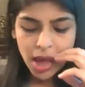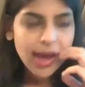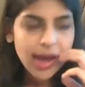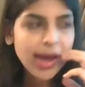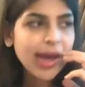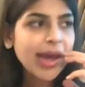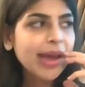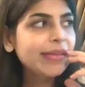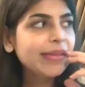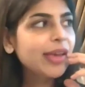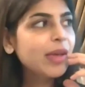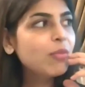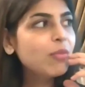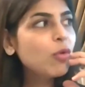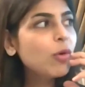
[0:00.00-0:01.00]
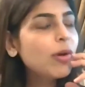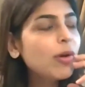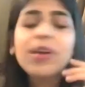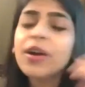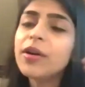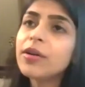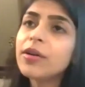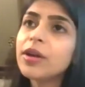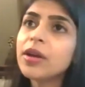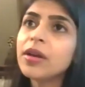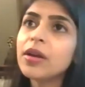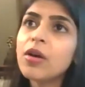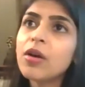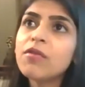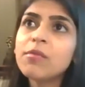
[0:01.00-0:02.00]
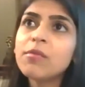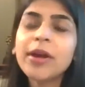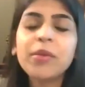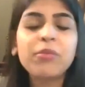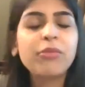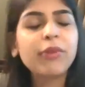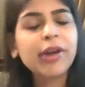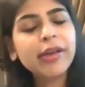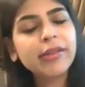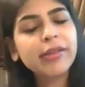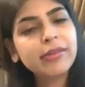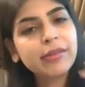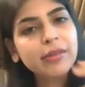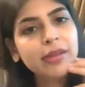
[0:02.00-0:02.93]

and I'm more aware of my breath.